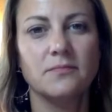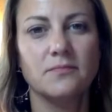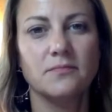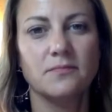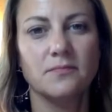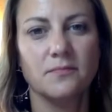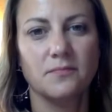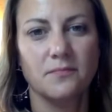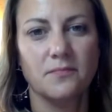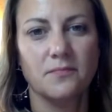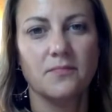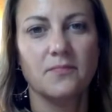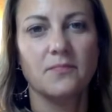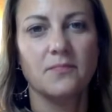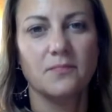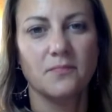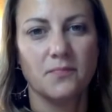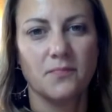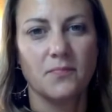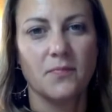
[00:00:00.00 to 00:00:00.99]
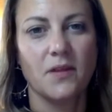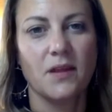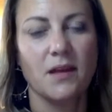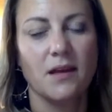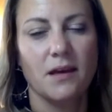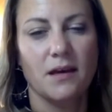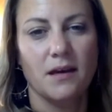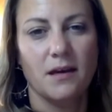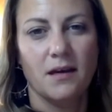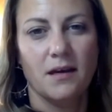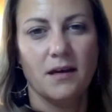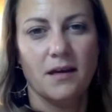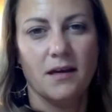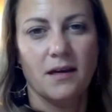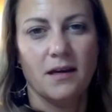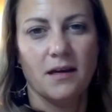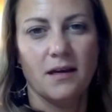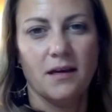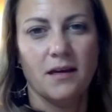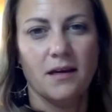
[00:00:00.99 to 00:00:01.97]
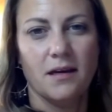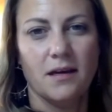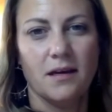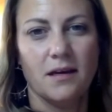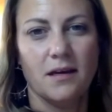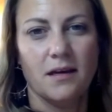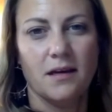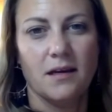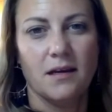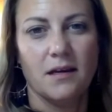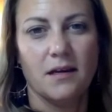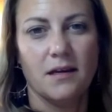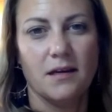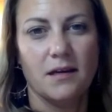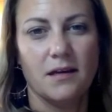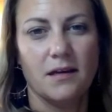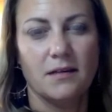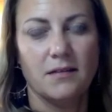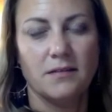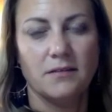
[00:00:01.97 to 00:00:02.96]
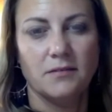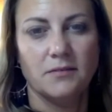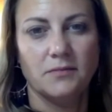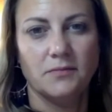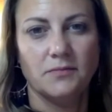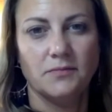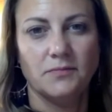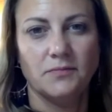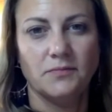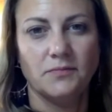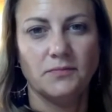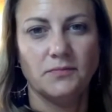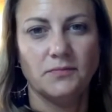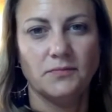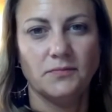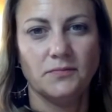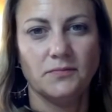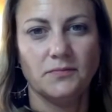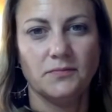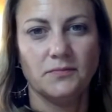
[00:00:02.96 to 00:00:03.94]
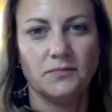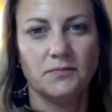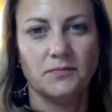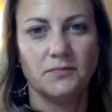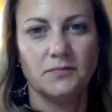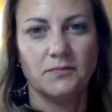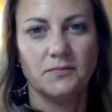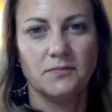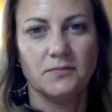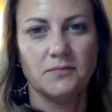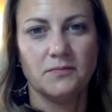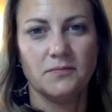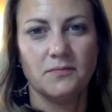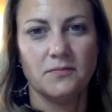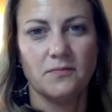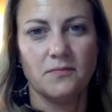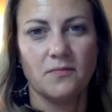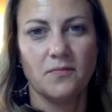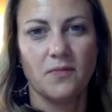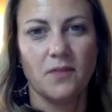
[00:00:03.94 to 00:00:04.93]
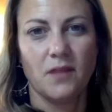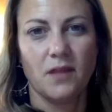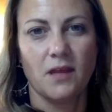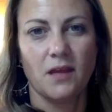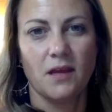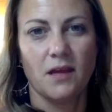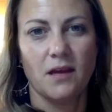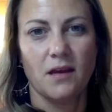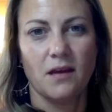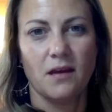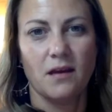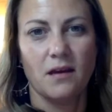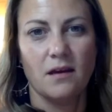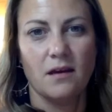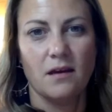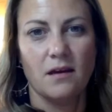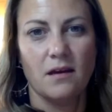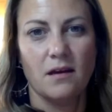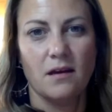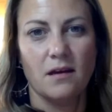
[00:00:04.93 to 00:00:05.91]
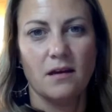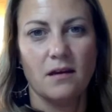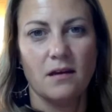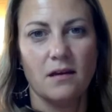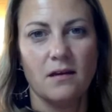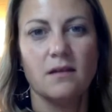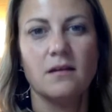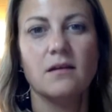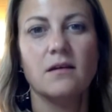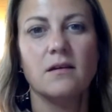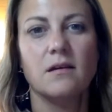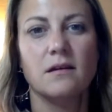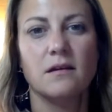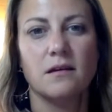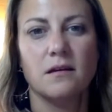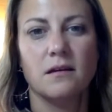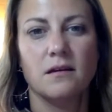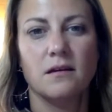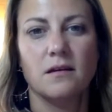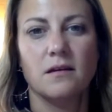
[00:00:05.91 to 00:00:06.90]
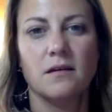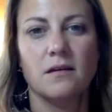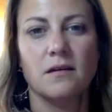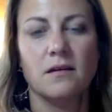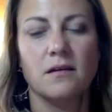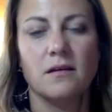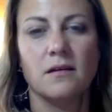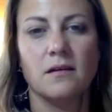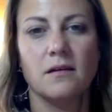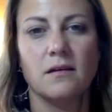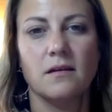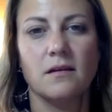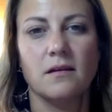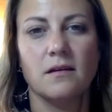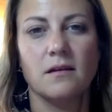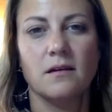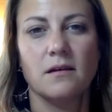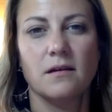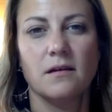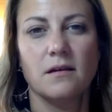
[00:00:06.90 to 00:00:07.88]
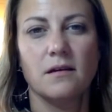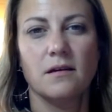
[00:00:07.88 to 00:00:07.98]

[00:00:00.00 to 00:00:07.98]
(not speaking)